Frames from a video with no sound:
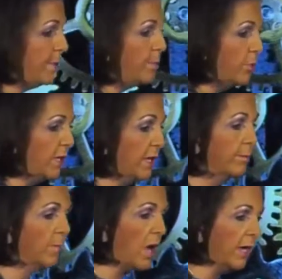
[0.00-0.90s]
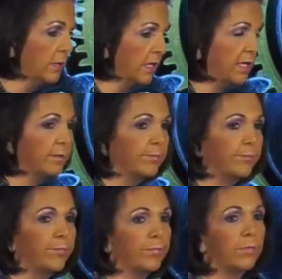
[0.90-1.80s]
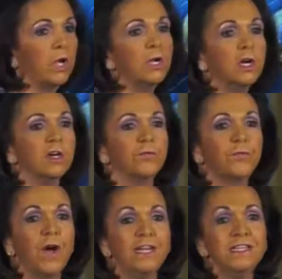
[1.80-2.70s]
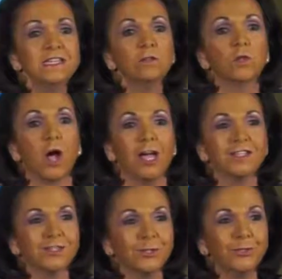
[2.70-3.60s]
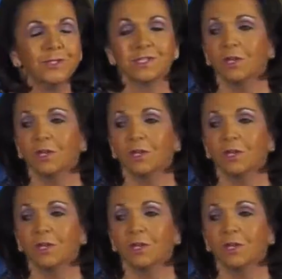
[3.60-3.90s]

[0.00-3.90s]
putting it mildly. Funding lawsuits